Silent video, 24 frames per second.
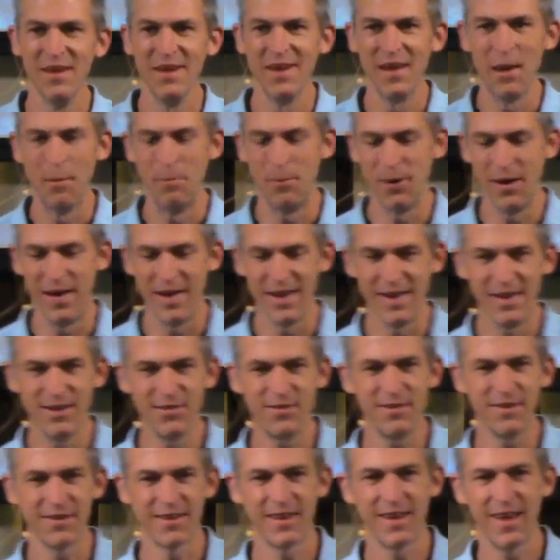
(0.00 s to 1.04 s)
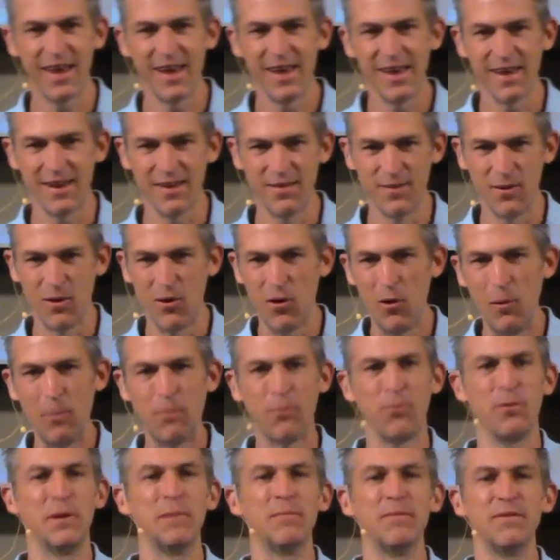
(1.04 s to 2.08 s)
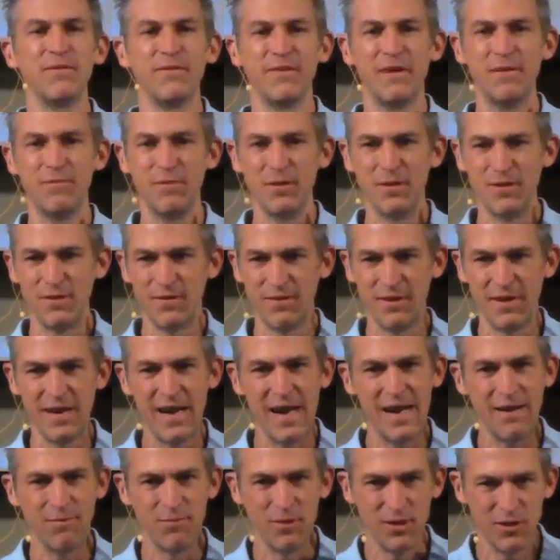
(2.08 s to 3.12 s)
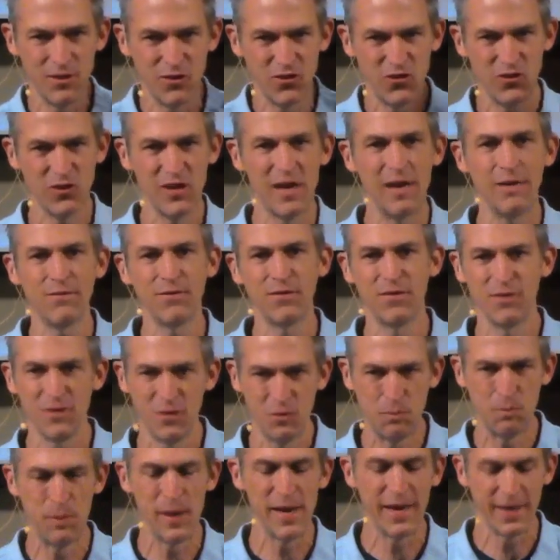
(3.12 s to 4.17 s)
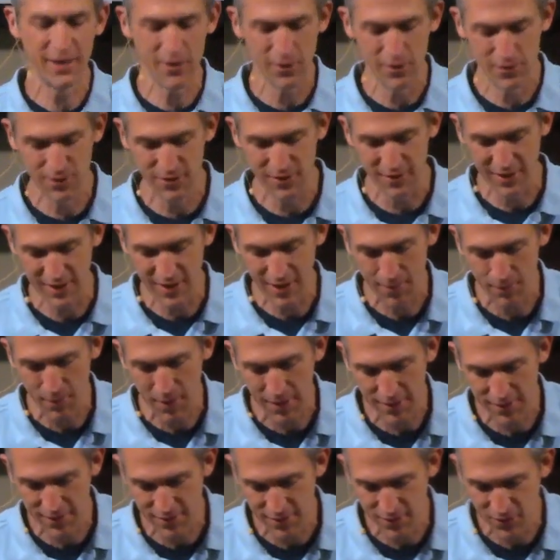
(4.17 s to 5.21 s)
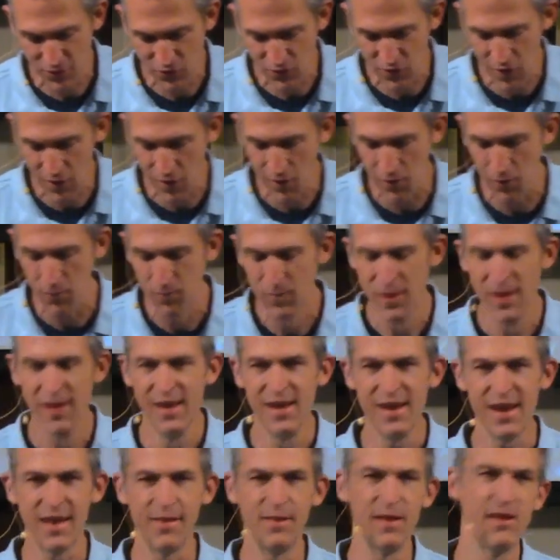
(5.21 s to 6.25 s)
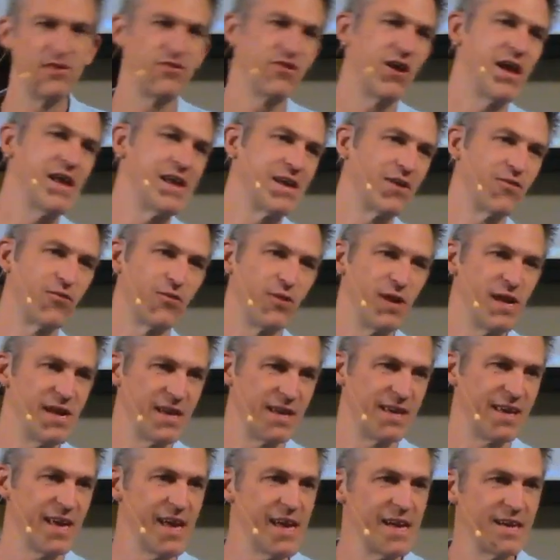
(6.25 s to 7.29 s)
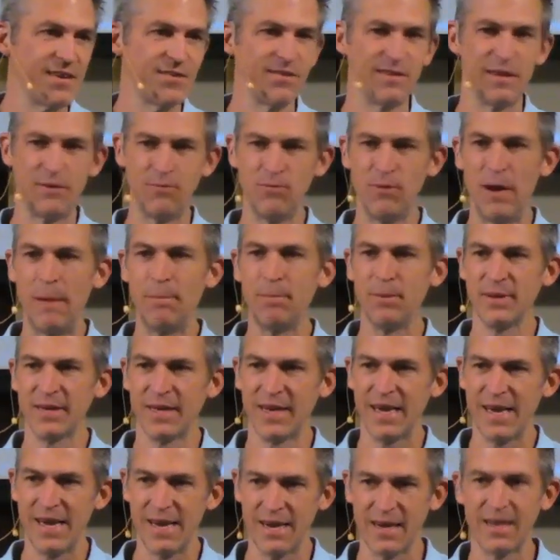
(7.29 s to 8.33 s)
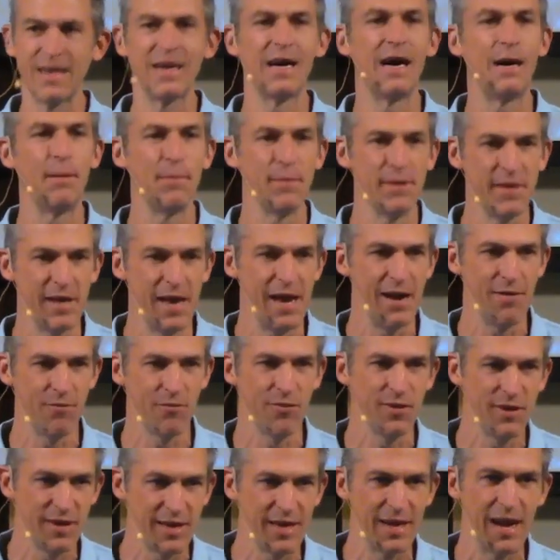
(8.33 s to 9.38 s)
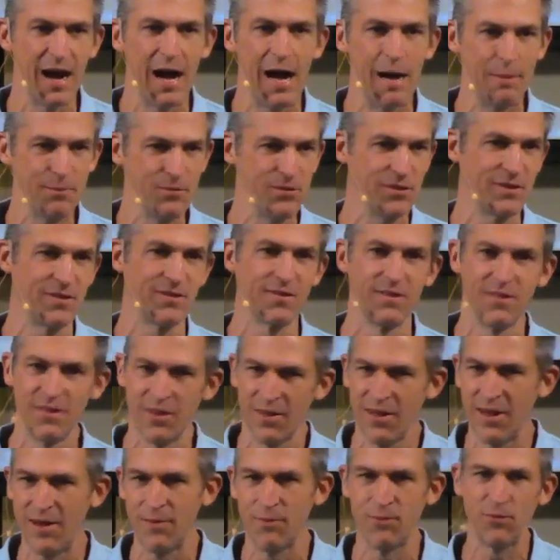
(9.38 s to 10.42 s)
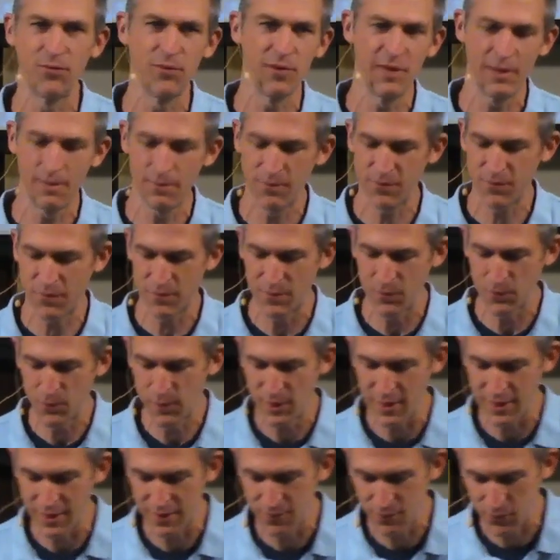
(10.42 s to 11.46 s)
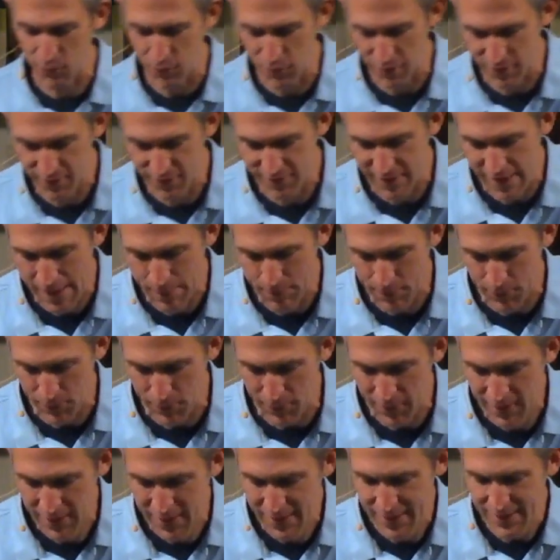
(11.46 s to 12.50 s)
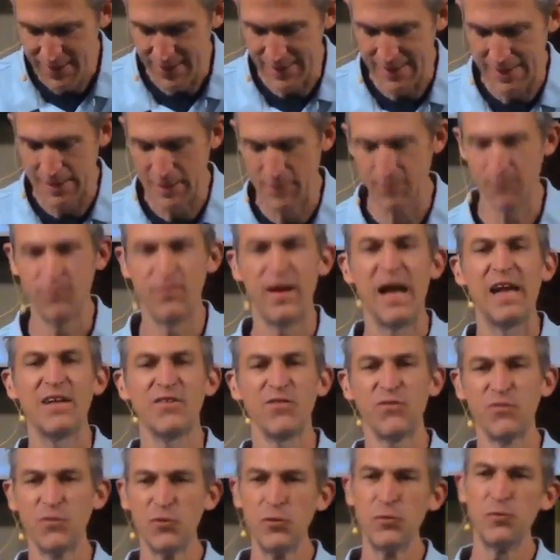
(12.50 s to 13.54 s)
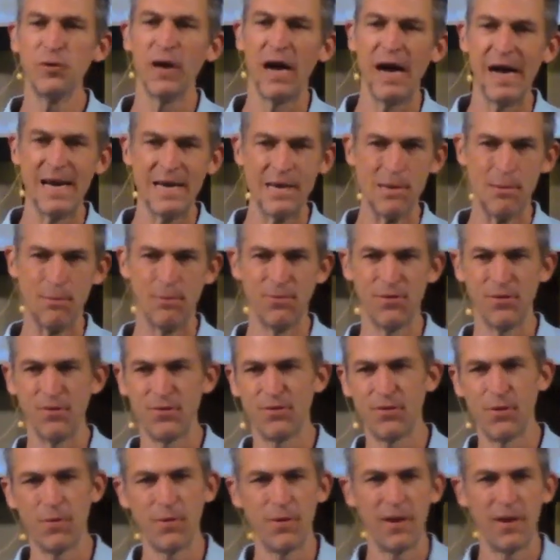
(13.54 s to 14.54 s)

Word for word: But Is It Cake? The whole premise of it is they have these chefs, these bakers that come onto the show, and they try to create cakes that replicate common everyday objects, and they'll have themes for the week. For example, uh, fast food items. And so they'll